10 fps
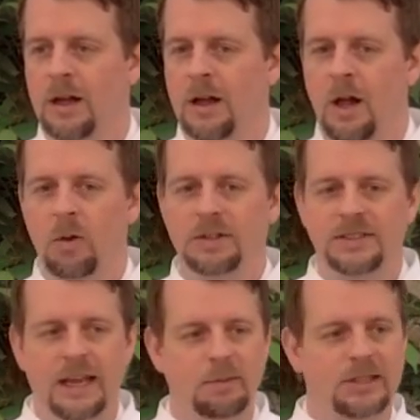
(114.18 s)
Well, it
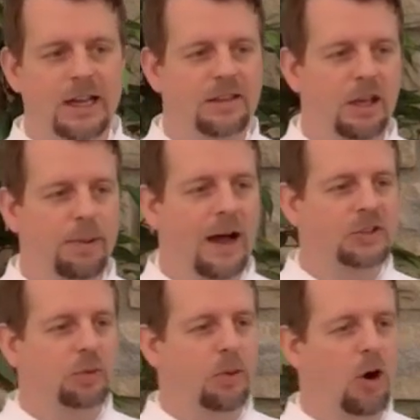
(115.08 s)
seems like the Apostle
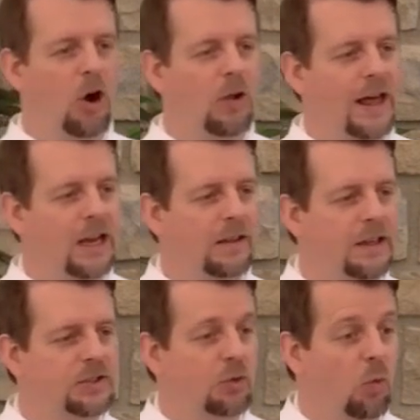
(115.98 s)
Paul had at
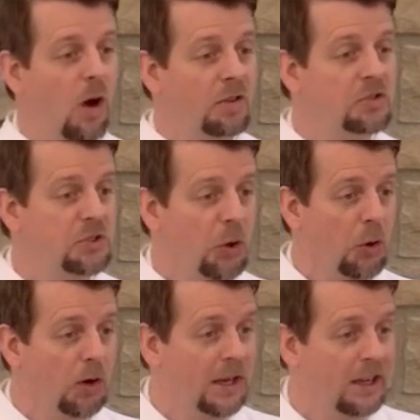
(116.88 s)
least one
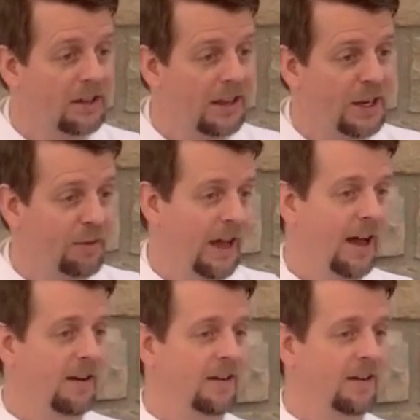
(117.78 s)
story like that.